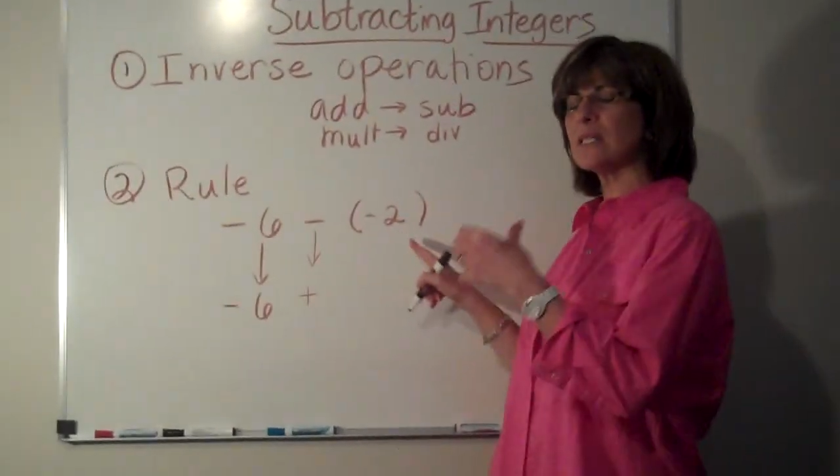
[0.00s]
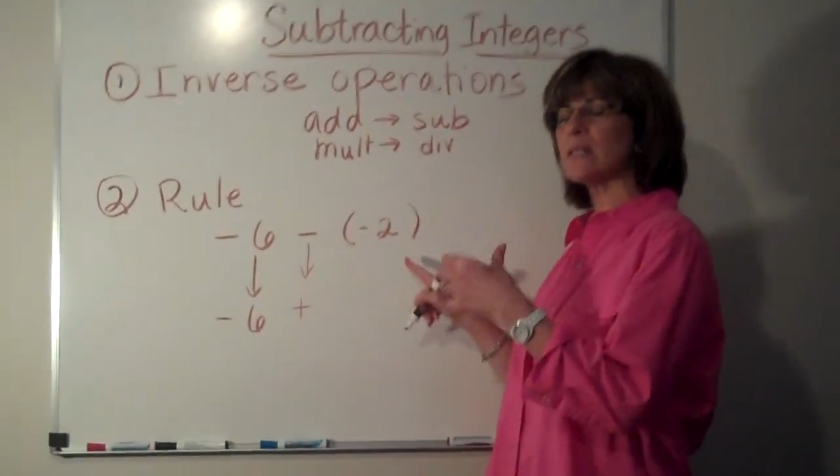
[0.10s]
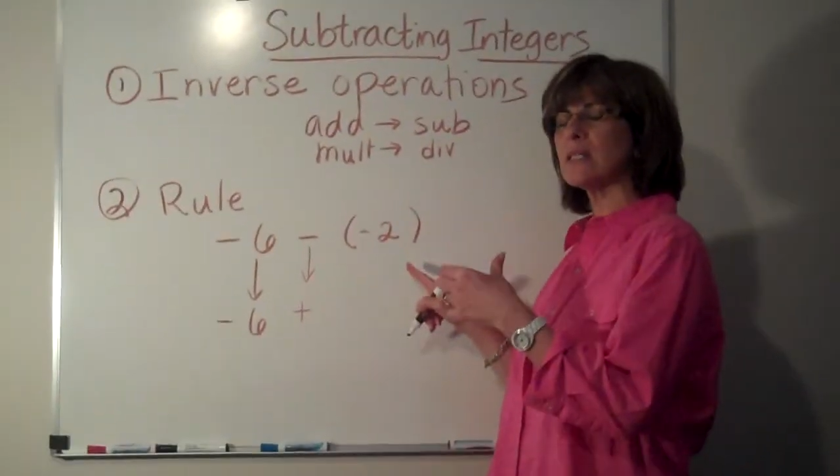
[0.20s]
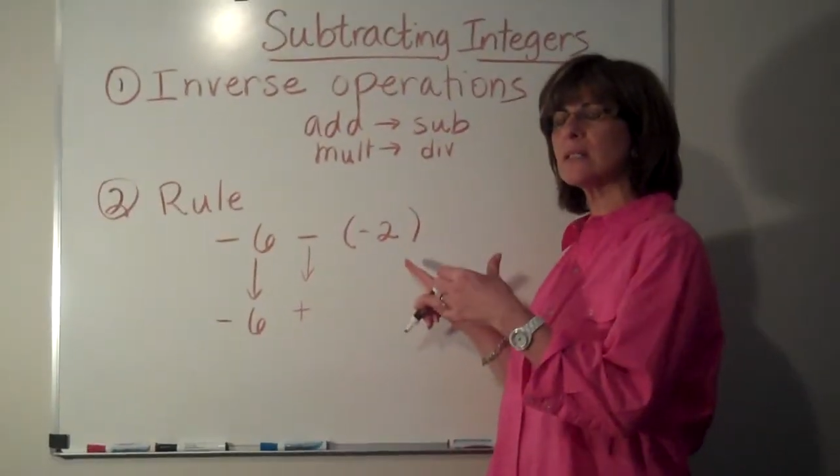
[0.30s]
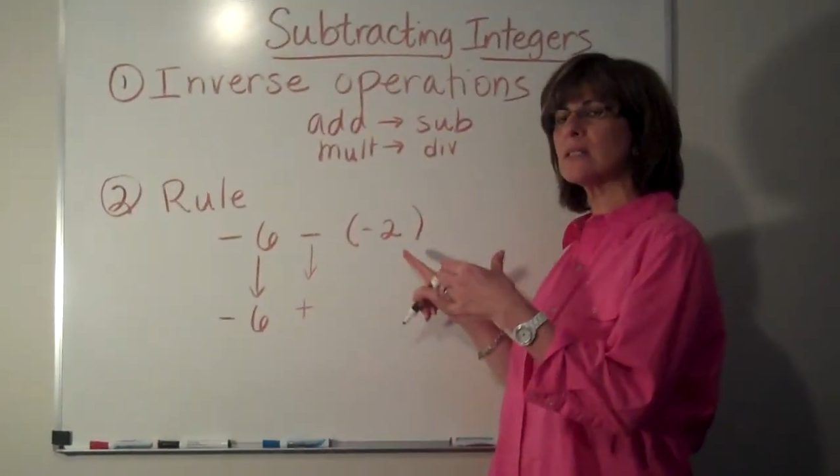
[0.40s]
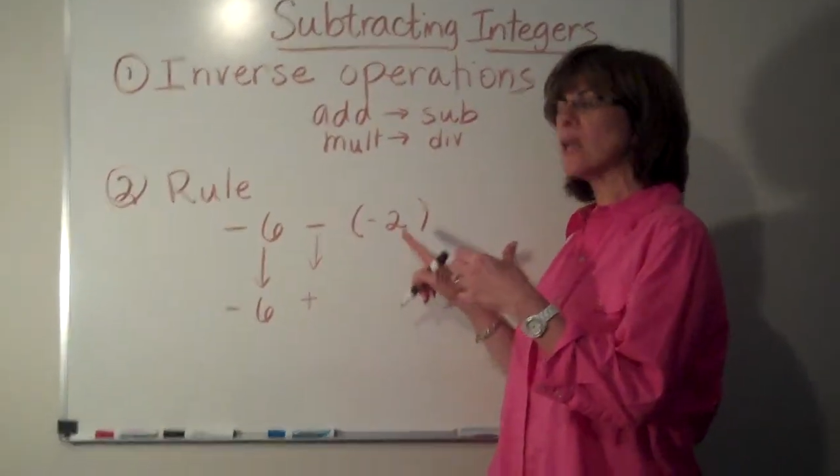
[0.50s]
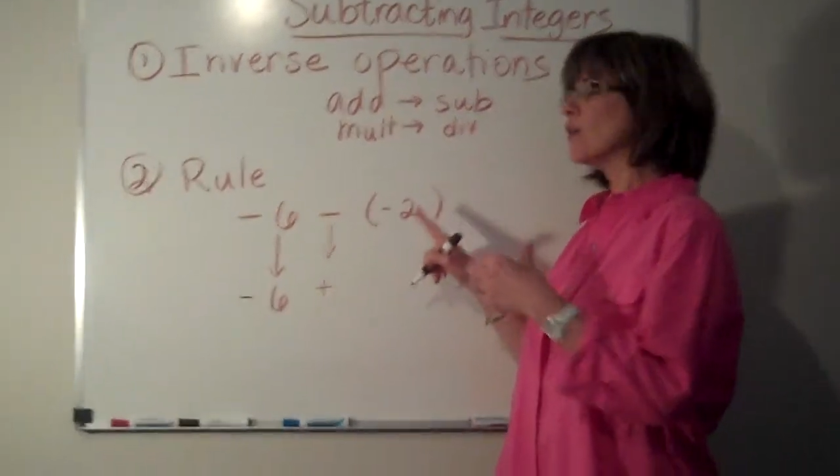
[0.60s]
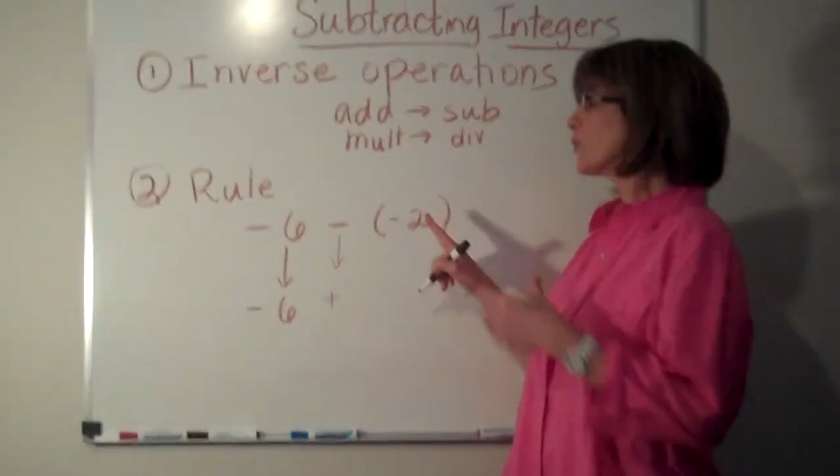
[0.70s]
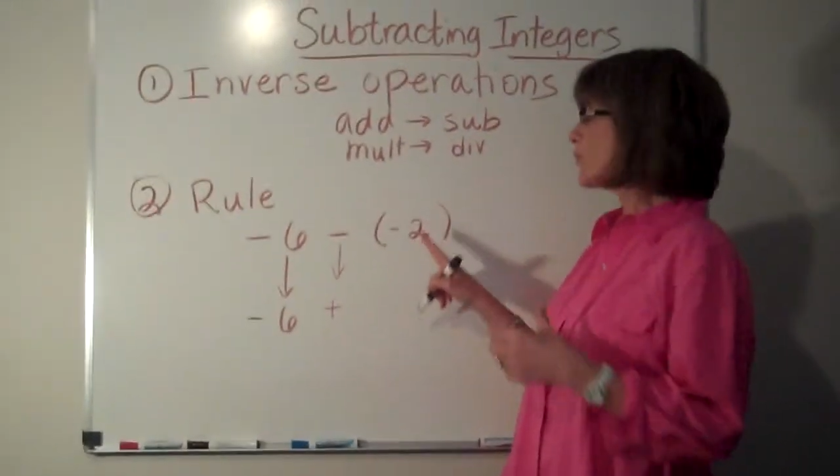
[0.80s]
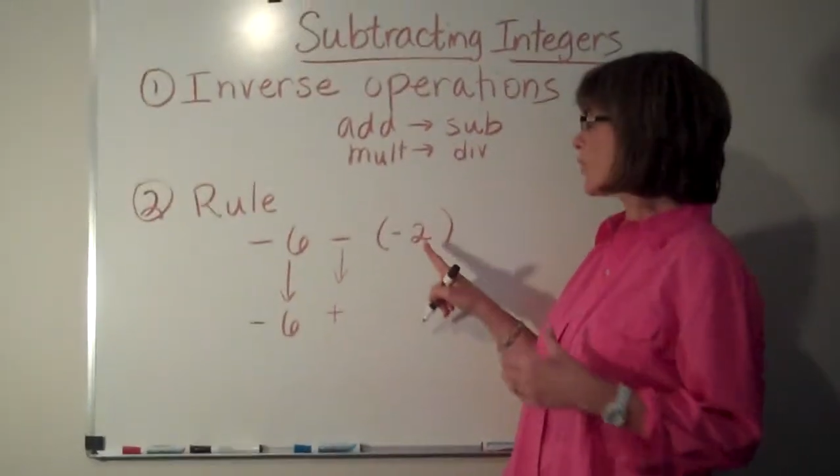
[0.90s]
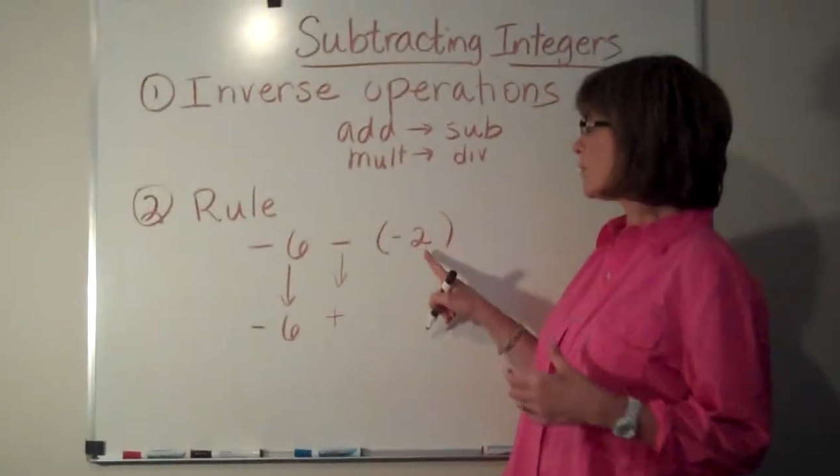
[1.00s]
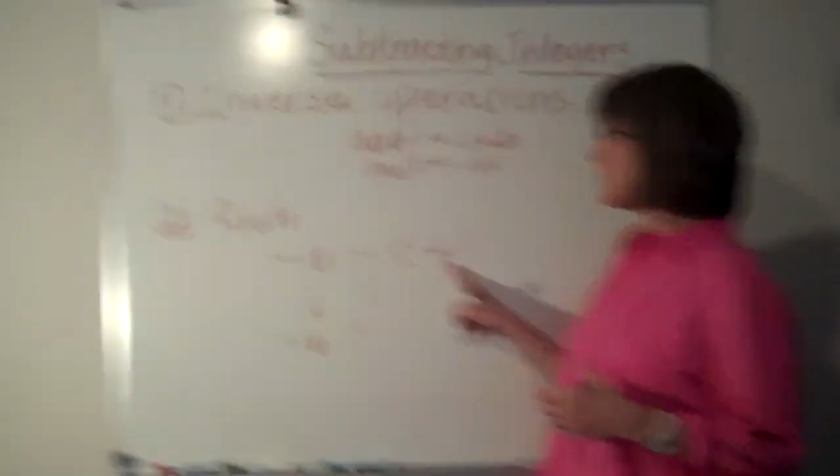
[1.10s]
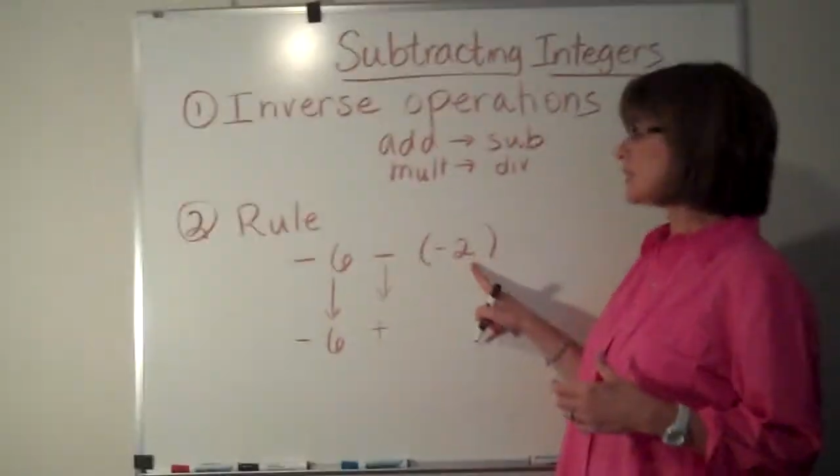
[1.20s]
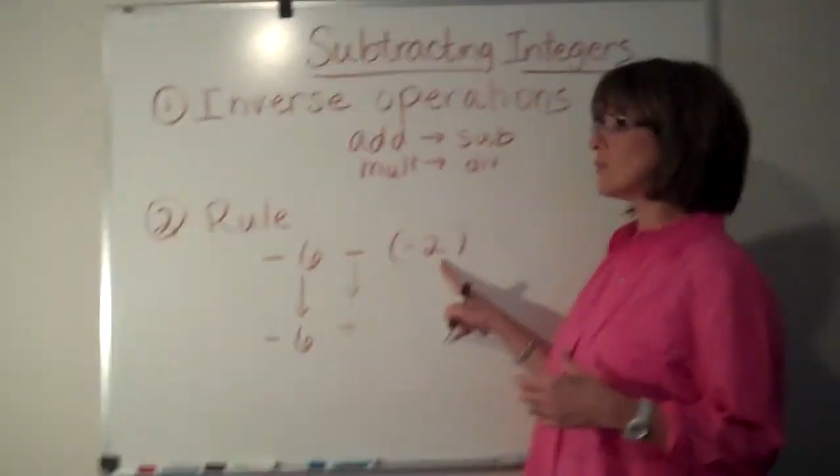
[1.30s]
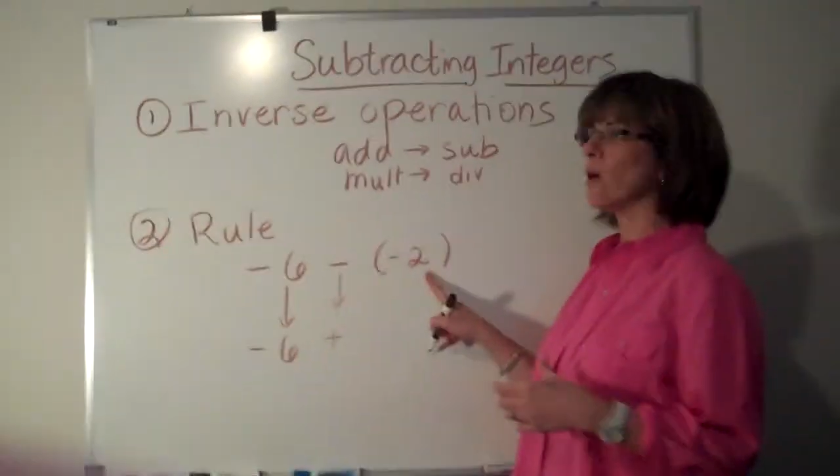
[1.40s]
distance from
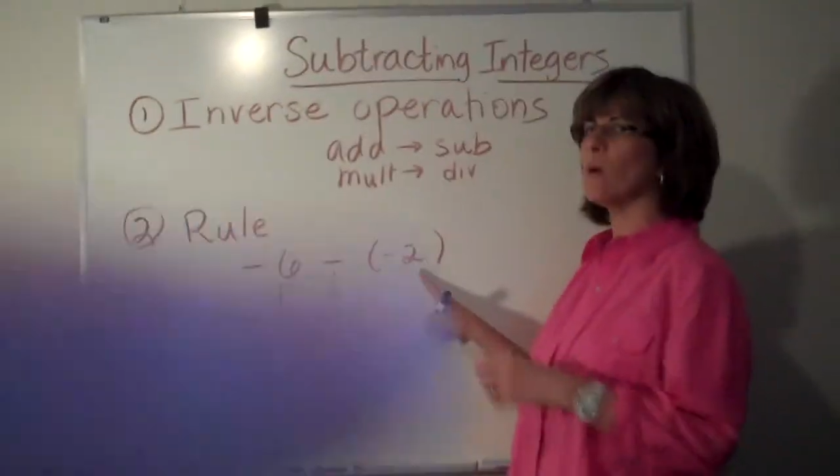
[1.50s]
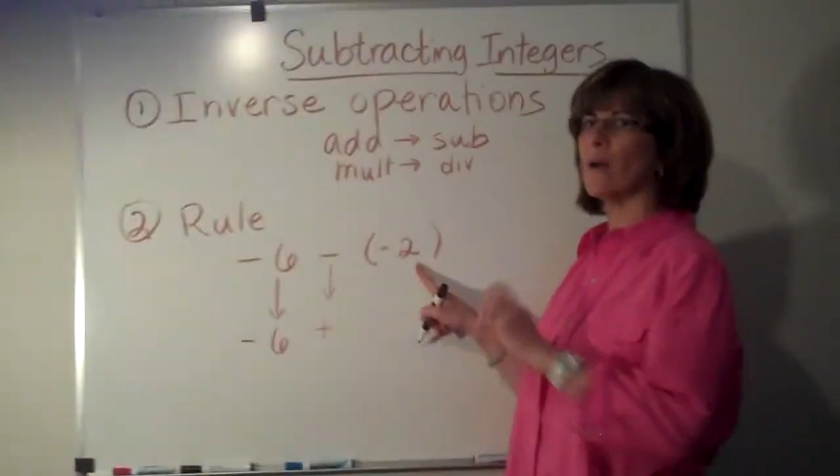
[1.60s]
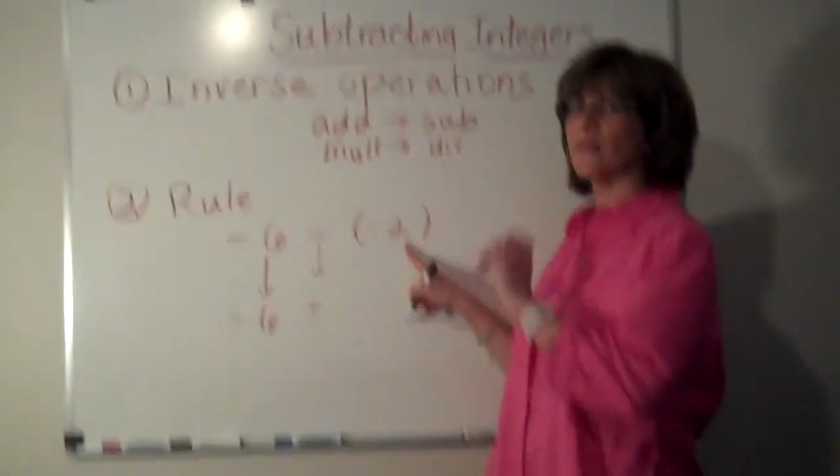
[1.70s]
0